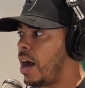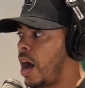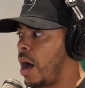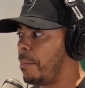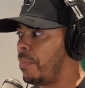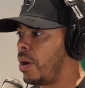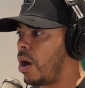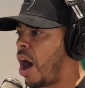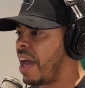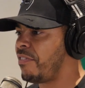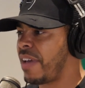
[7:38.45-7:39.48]

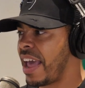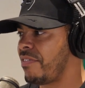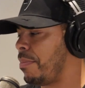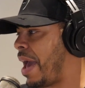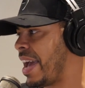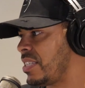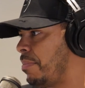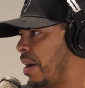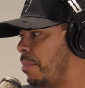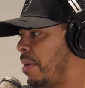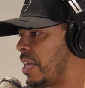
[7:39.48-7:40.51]
I've gave him X
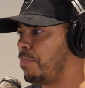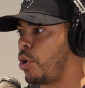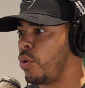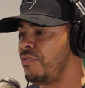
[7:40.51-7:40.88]
amount of money, bro.